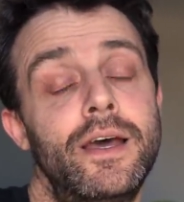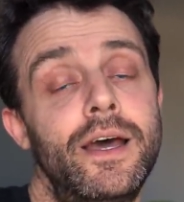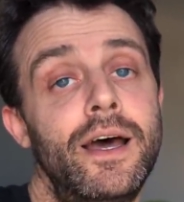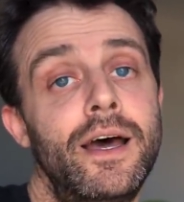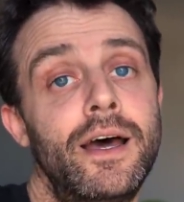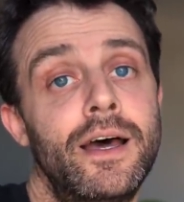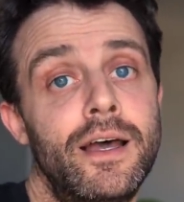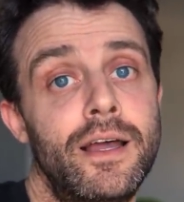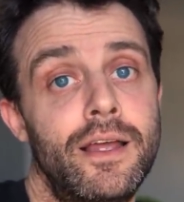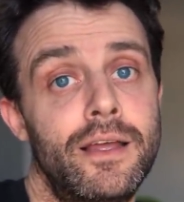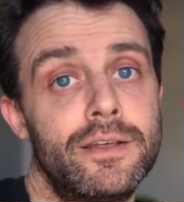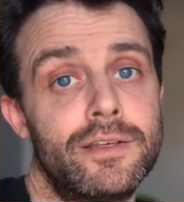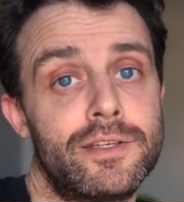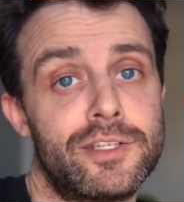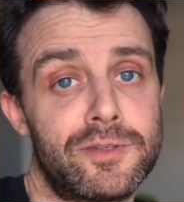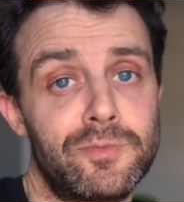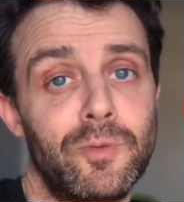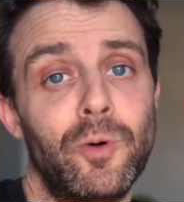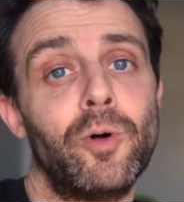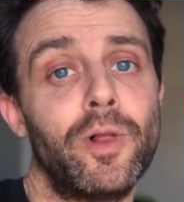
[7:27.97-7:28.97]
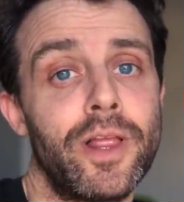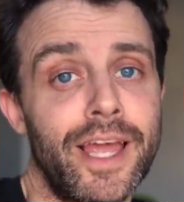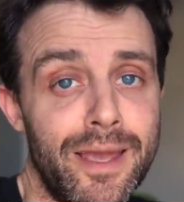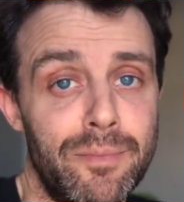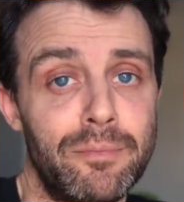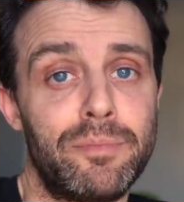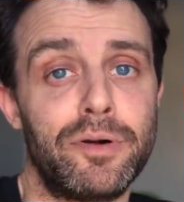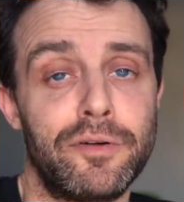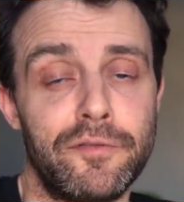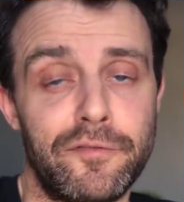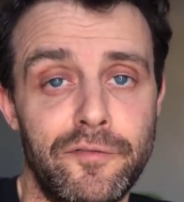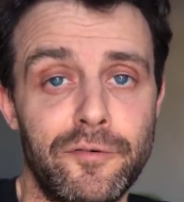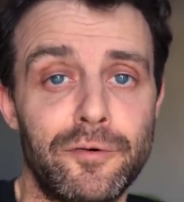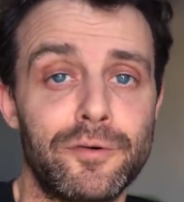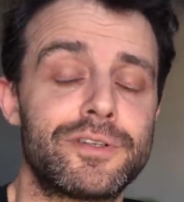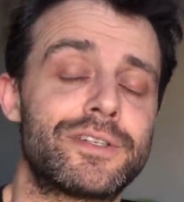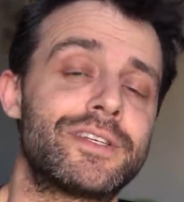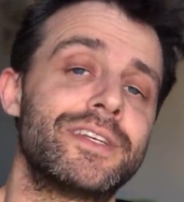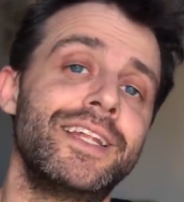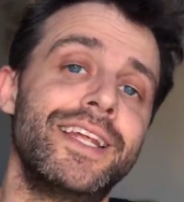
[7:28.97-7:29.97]
a small input
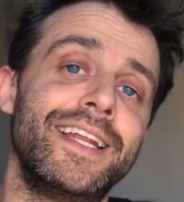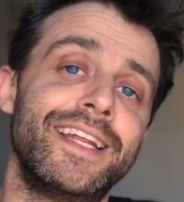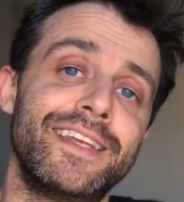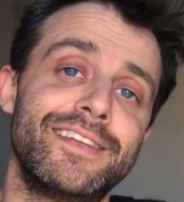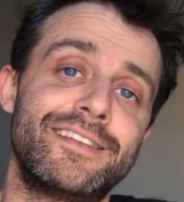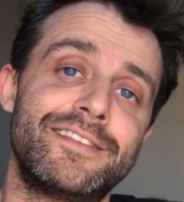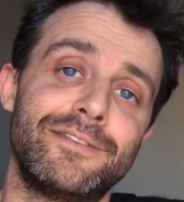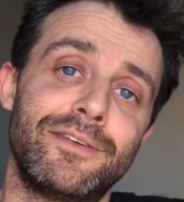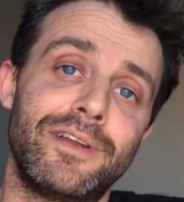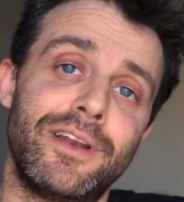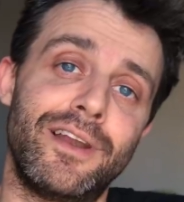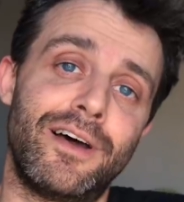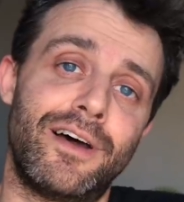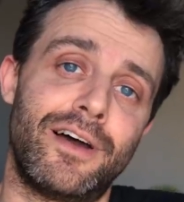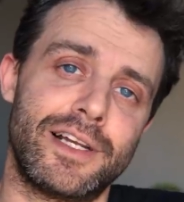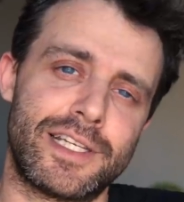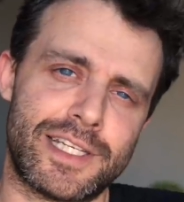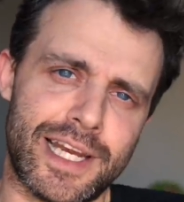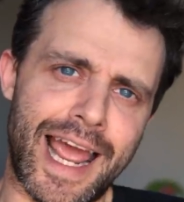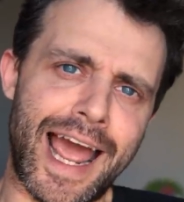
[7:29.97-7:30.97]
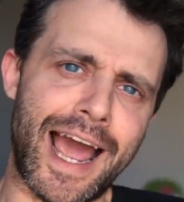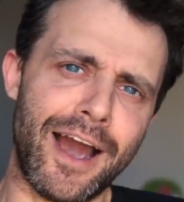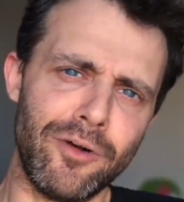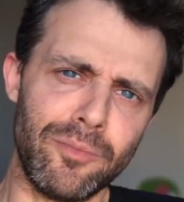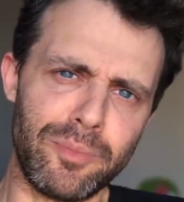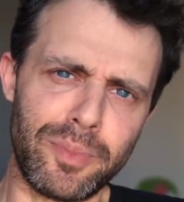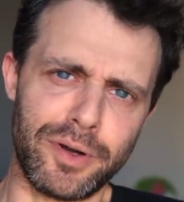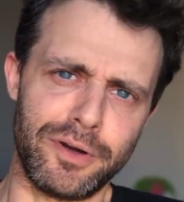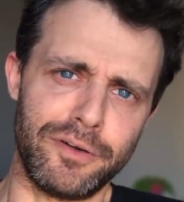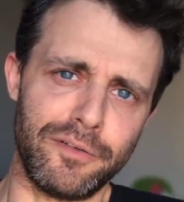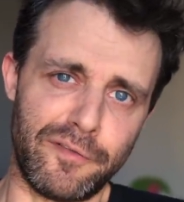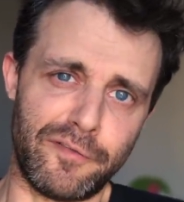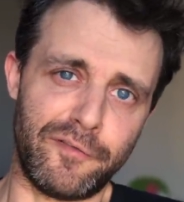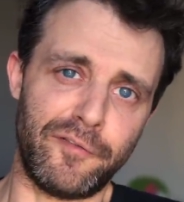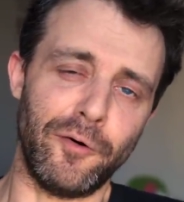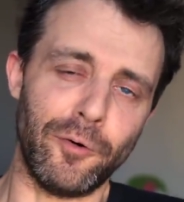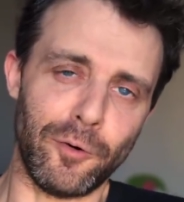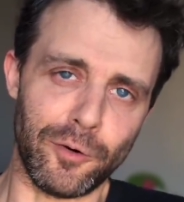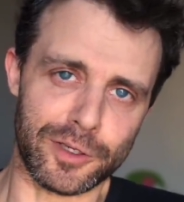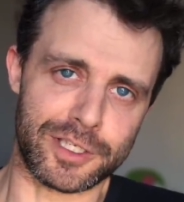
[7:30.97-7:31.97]
force leading to a large output
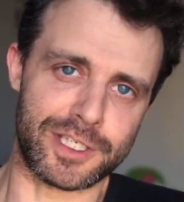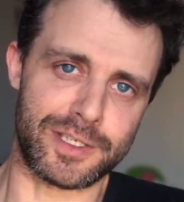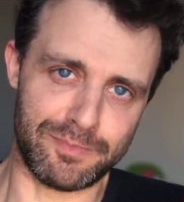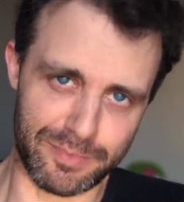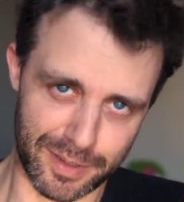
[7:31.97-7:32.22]
force.